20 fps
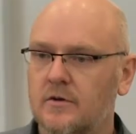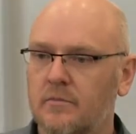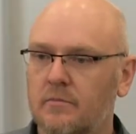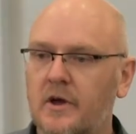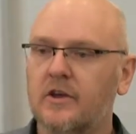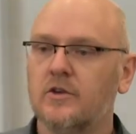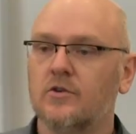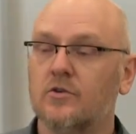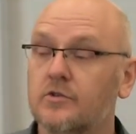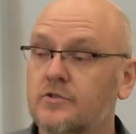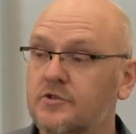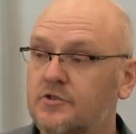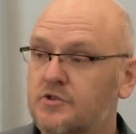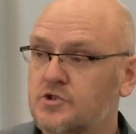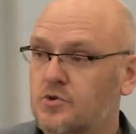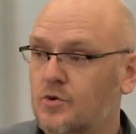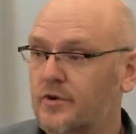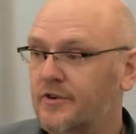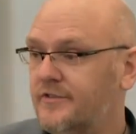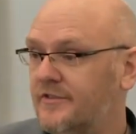make good
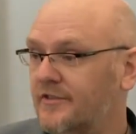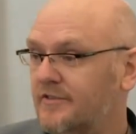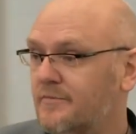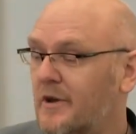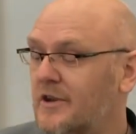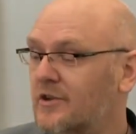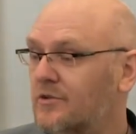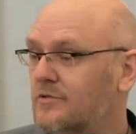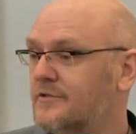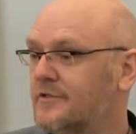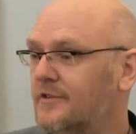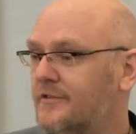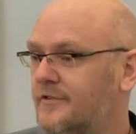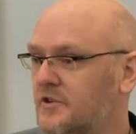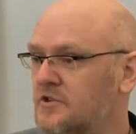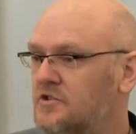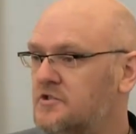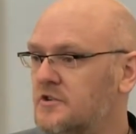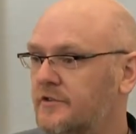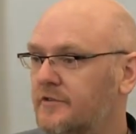choices, make good
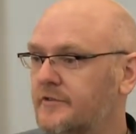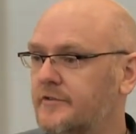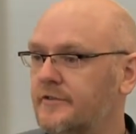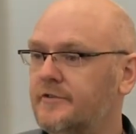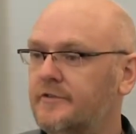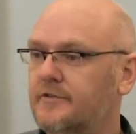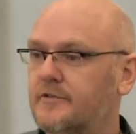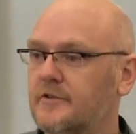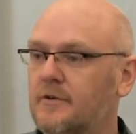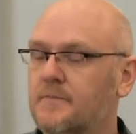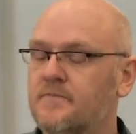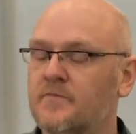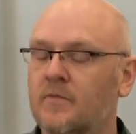decisions,